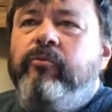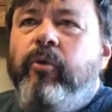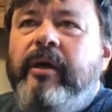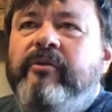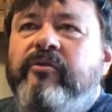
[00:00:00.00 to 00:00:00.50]
And
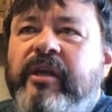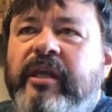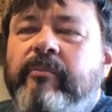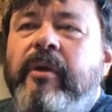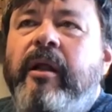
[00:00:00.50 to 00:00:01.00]
one
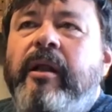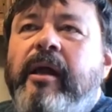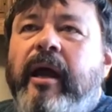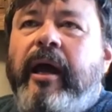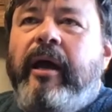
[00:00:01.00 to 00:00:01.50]
team
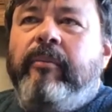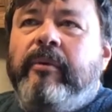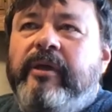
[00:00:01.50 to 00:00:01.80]
um,